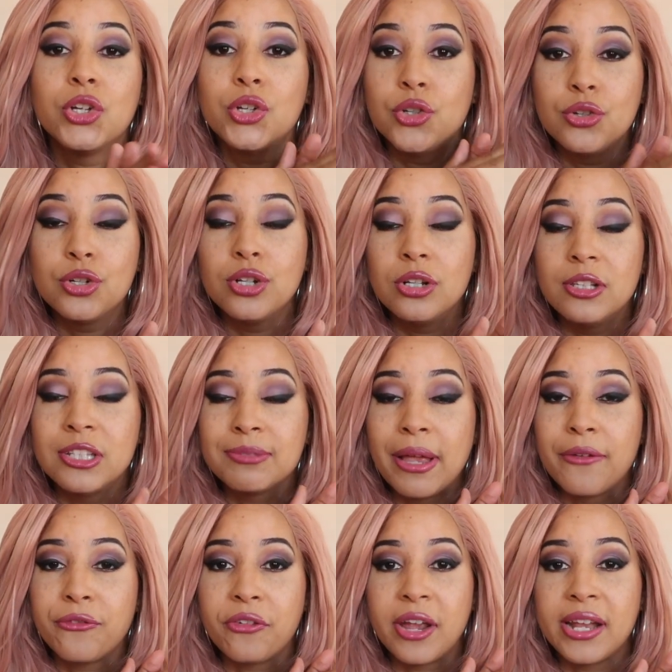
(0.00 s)
Google is my
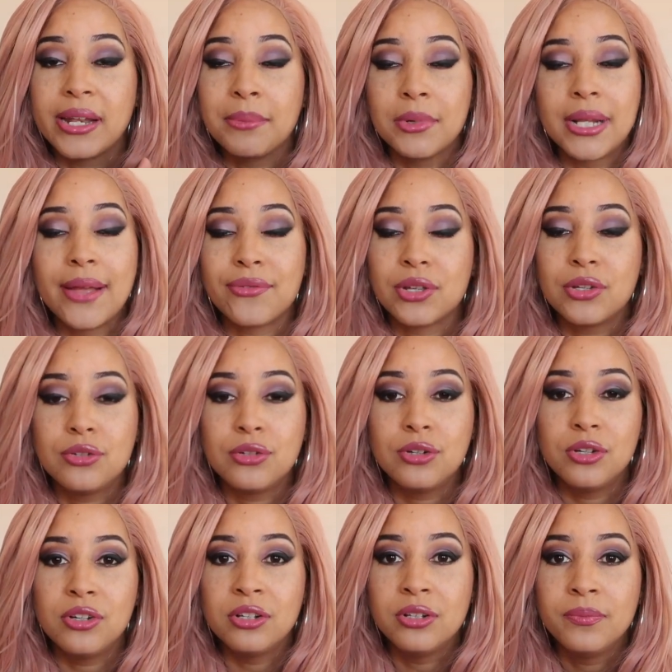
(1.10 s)
friend. I'm gonna have to
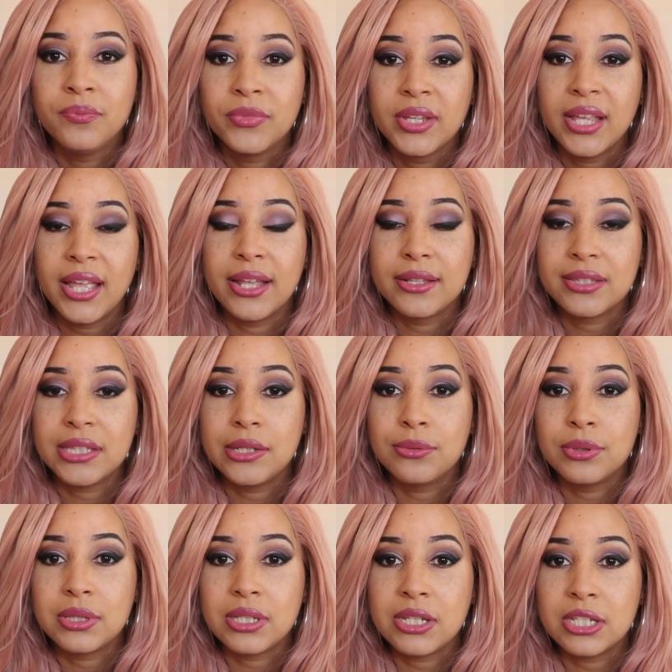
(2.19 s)
Google and see
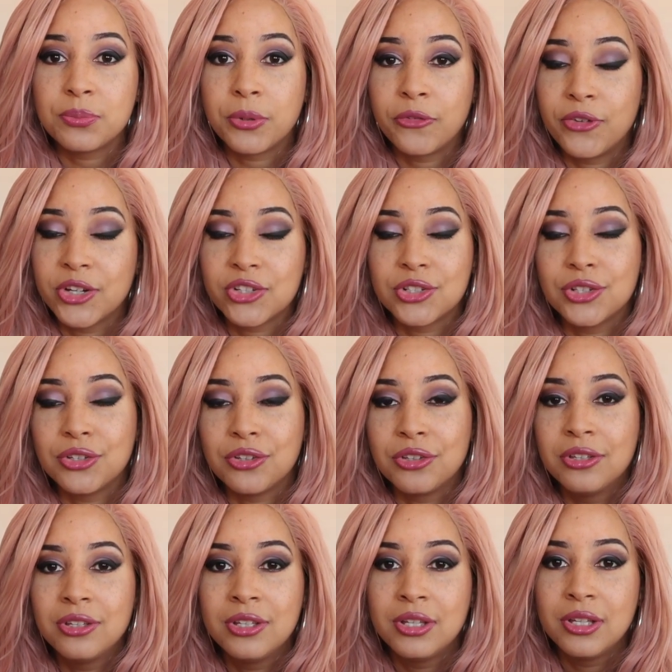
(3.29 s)
what these professional
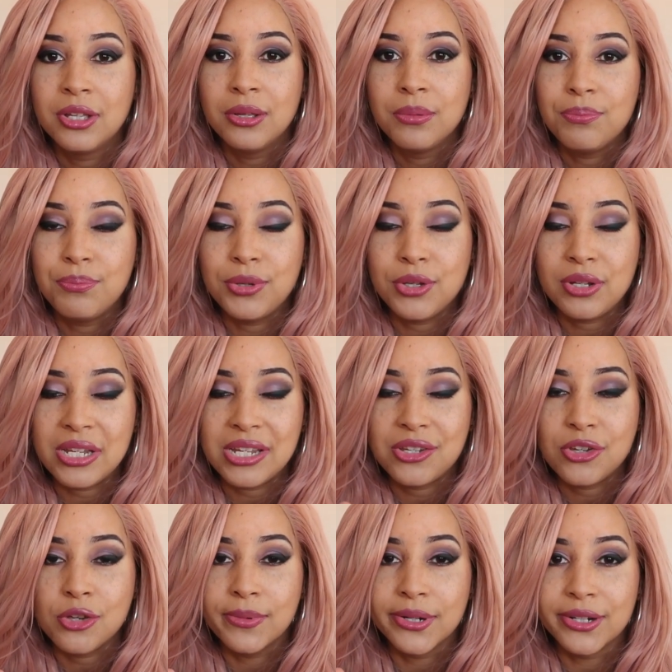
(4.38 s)
beauty
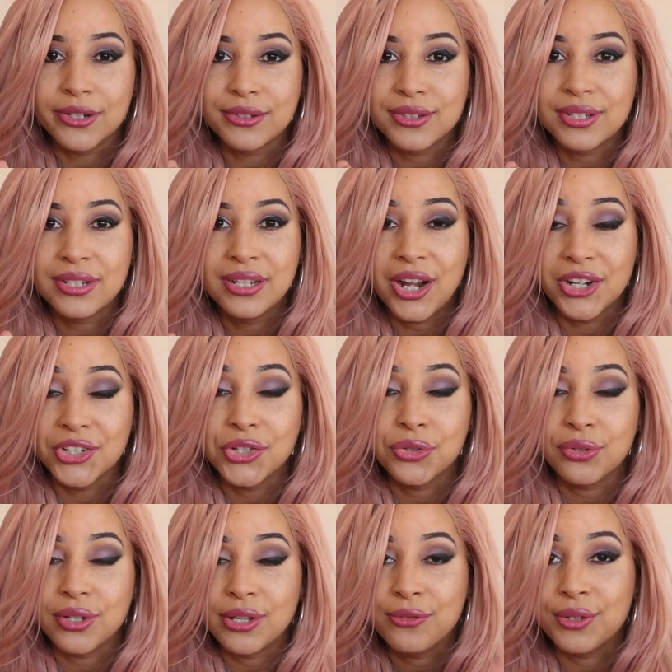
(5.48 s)
tubers are
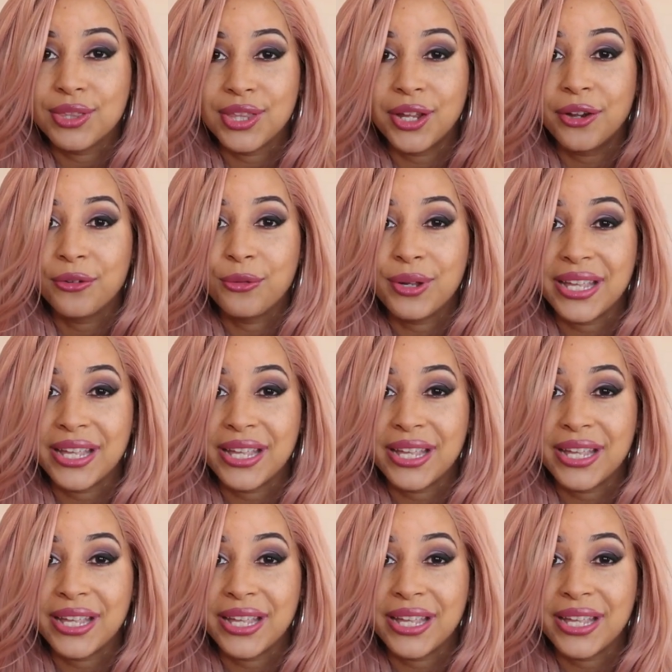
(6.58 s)
doing with their